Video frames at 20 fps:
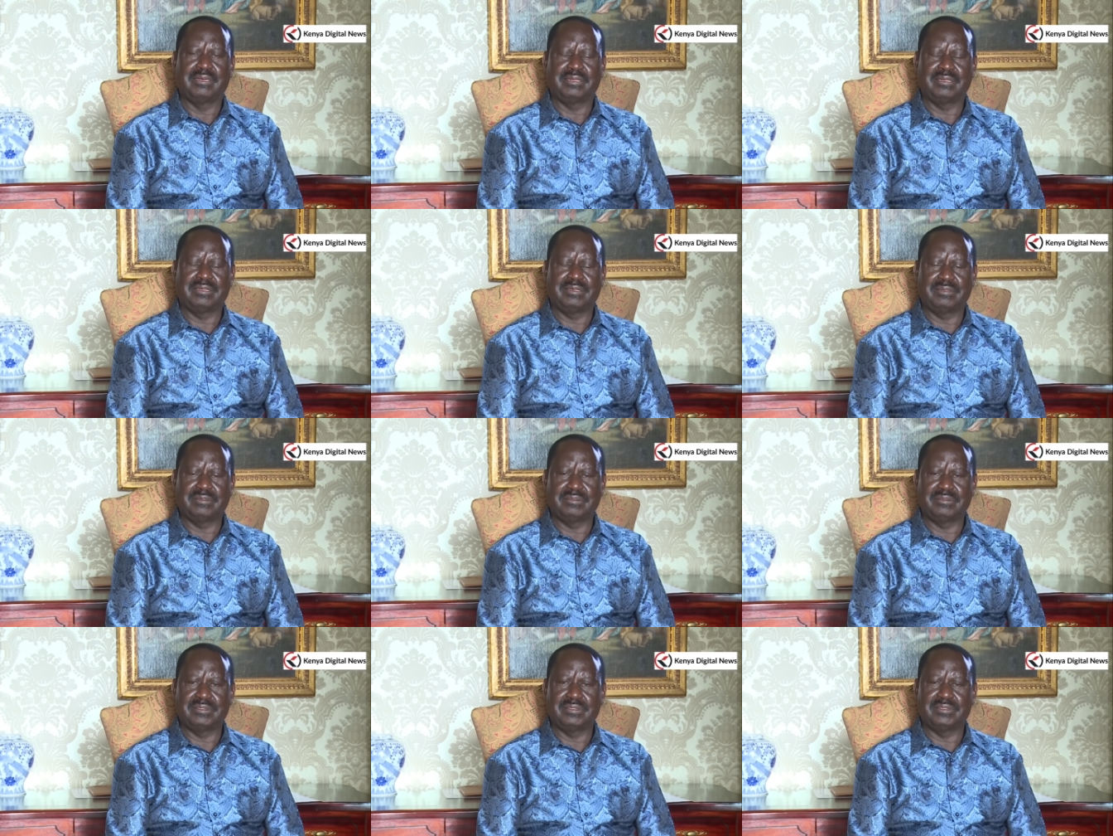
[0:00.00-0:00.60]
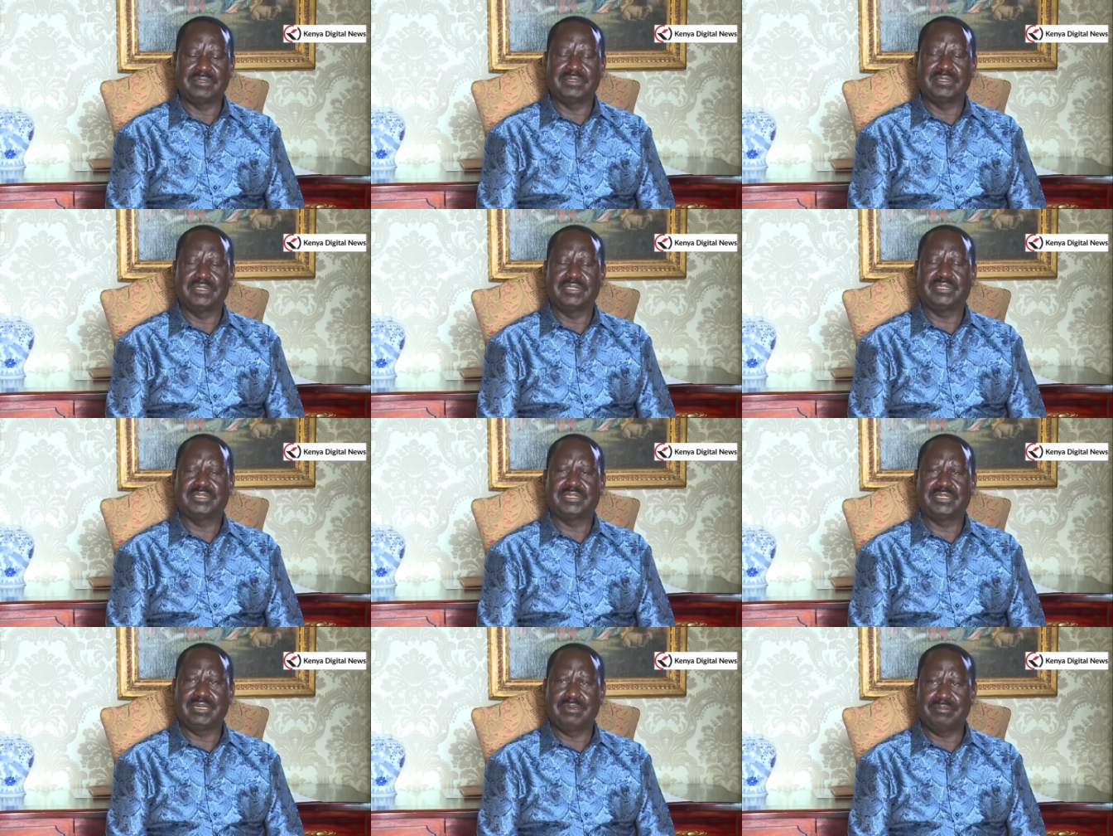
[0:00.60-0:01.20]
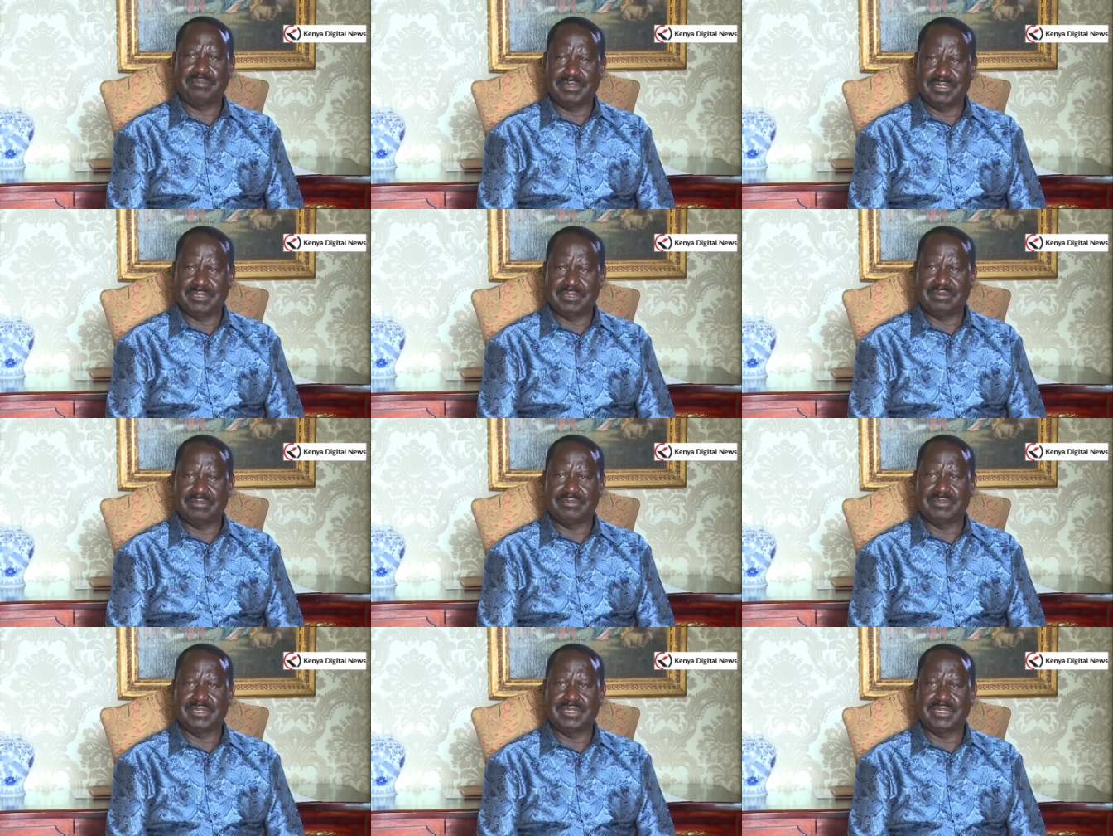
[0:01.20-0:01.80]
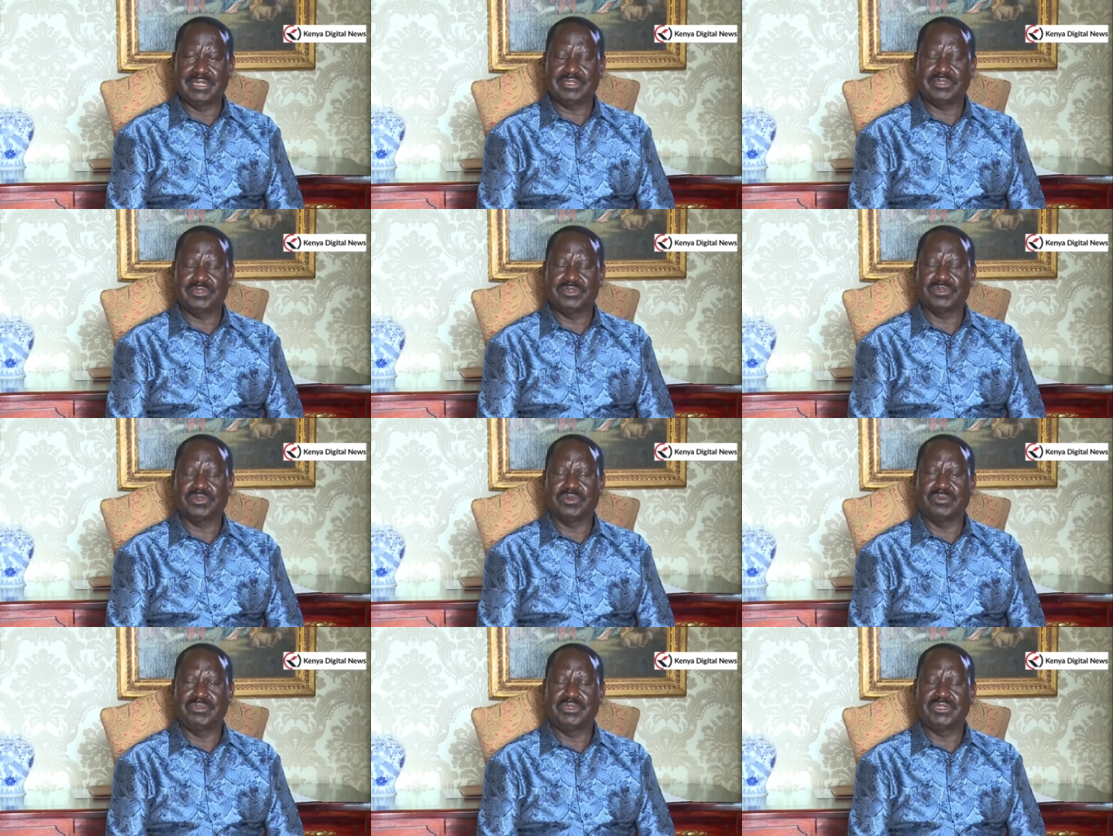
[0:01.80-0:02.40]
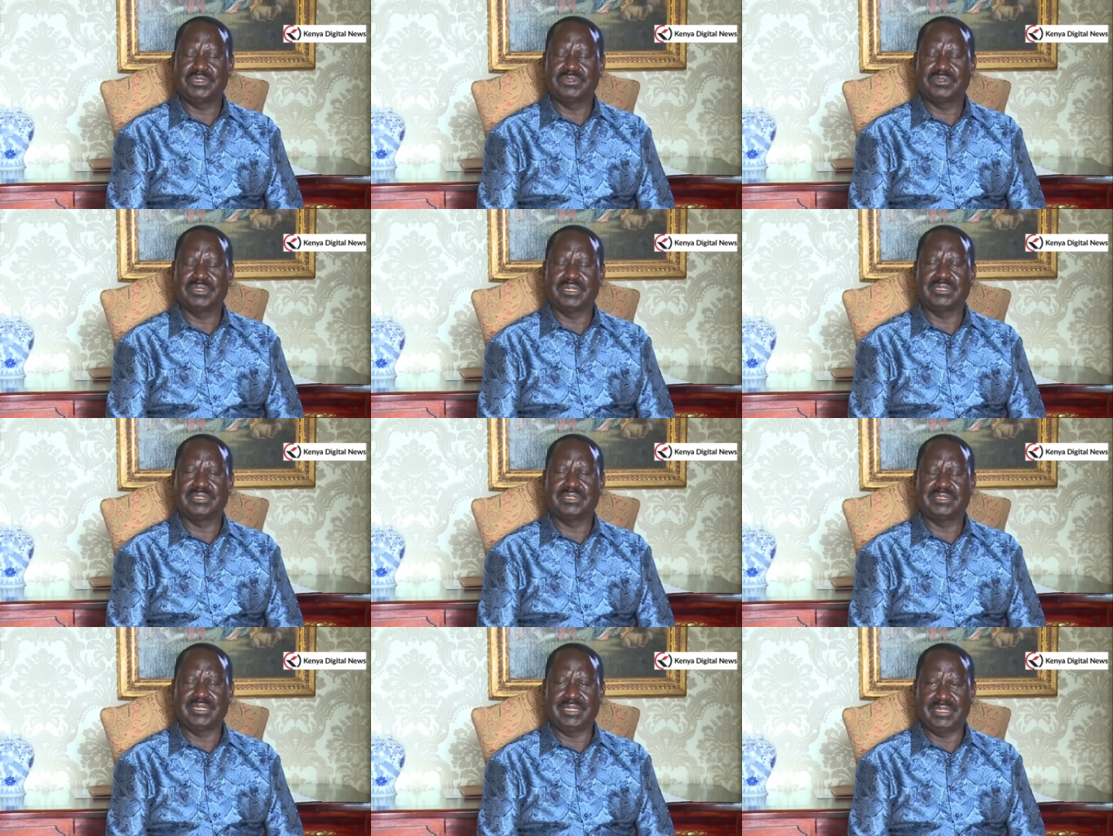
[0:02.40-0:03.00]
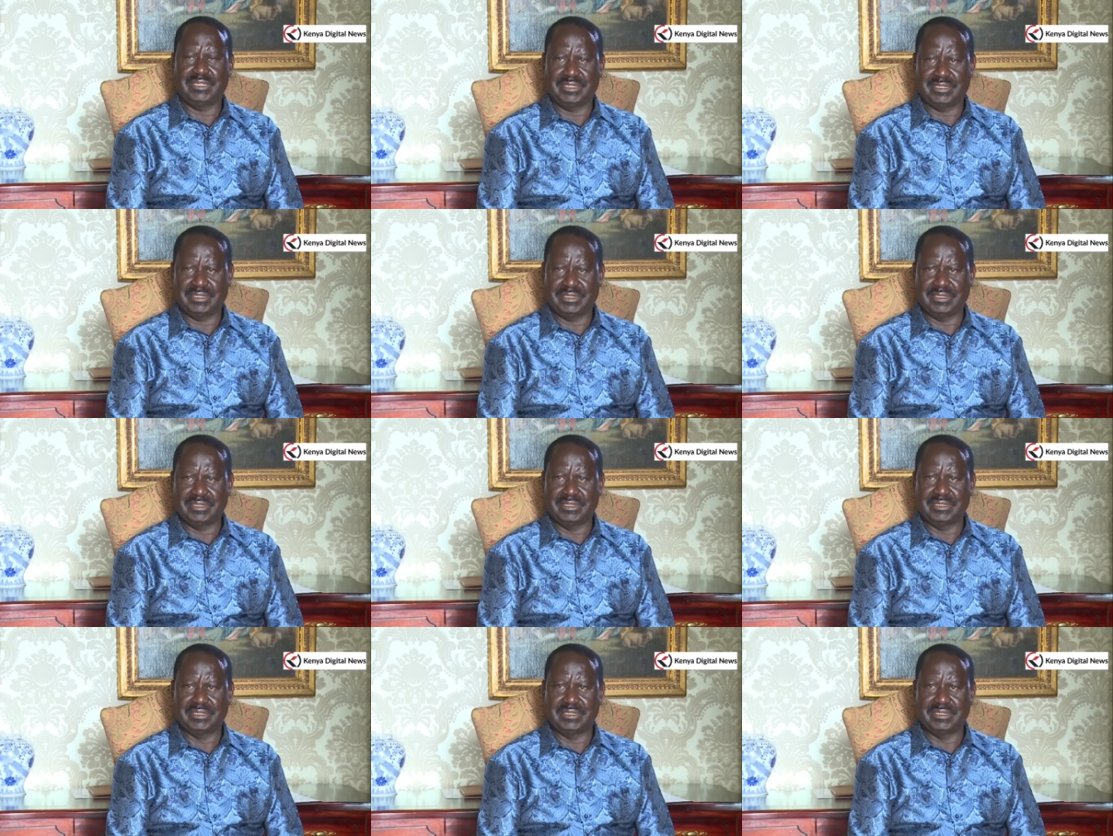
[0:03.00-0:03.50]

Now, the chairman of the Electoral Commission had said